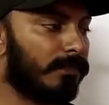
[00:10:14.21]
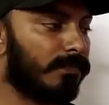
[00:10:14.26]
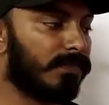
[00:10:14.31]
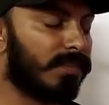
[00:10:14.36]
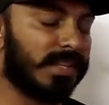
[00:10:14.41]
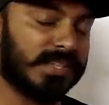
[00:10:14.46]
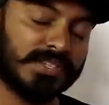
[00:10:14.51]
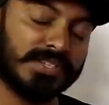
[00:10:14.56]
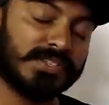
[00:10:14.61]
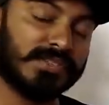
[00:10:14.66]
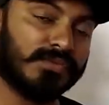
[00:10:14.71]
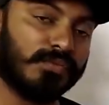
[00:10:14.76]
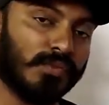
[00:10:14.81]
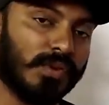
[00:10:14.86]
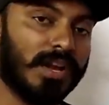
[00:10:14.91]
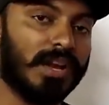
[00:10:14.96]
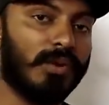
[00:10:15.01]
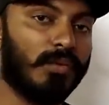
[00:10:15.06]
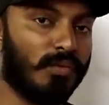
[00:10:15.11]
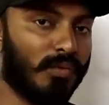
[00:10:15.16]
this
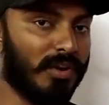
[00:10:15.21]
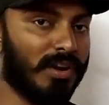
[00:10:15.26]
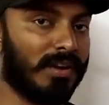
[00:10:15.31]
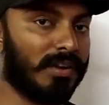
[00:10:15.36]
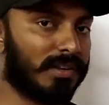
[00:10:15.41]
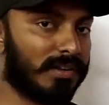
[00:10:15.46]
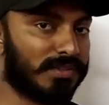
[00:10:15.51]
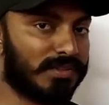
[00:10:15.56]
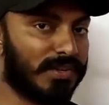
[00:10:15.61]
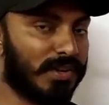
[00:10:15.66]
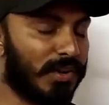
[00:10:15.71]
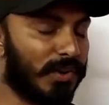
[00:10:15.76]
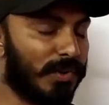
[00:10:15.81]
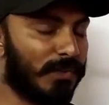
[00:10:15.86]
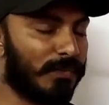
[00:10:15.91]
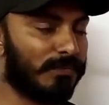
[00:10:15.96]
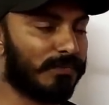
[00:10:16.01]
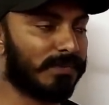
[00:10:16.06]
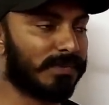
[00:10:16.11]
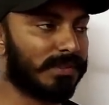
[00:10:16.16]
will work.
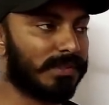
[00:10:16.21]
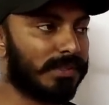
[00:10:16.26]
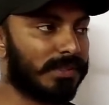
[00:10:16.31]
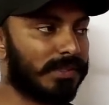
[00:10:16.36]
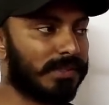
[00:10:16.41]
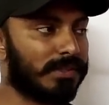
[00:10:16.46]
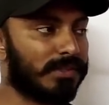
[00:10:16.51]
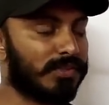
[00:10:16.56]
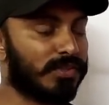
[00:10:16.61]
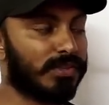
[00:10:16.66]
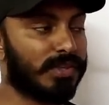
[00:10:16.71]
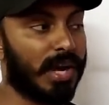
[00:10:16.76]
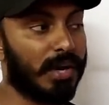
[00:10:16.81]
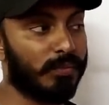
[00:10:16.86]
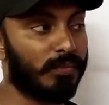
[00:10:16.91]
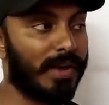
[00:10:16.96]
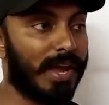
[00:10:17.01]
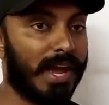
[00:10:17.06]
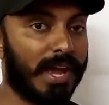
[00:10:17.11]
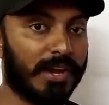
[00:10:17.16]
So
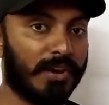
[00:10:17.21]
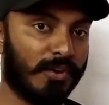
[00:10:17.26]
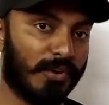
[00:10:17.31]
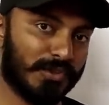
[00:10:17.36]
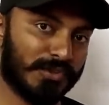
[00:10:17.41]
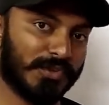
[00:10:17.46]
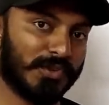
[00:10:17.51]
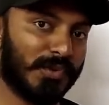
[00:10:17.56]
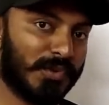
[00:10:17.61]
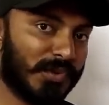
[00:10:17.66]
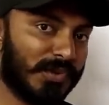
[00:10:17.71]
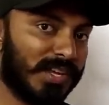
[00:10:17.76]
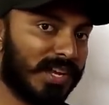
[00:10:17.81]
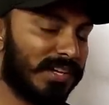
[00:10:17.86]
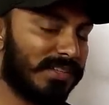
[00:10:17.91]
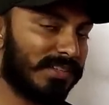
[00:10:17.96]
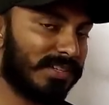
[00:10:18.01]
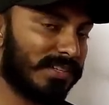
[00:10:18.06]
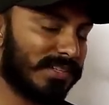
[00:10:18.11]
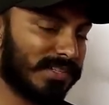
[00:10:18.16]
that way I also know
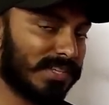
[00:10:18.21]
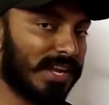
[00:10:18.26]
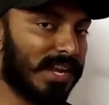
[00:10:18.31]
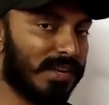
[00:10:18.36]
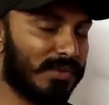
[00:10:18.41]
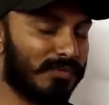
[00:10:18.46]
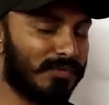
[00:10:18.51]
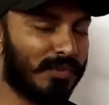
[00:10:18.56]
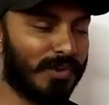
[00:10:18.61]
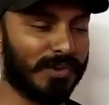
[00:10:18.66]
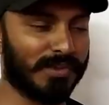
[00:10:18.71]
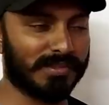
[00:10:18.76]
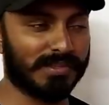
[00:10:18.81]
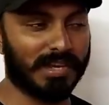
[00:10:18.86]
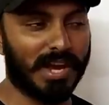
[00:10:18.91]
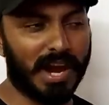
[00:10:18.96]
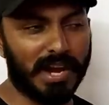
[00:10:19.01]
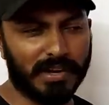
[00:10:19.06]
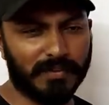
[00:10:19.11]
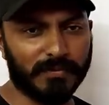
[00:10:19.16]
that the design was
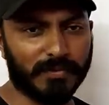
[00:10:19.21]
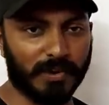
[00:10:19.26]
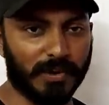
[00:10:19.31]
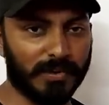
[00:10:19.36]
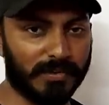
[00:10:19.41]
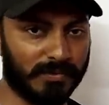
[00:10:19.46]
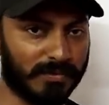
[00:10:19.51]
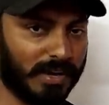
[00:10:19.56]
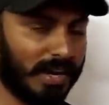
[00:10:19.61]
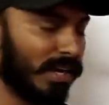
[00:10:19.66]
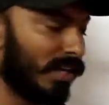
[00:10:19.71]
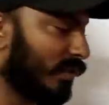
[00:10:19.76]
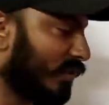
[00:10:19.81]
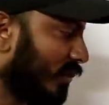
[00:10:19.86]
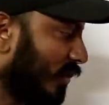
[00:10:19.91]
kind of good, right?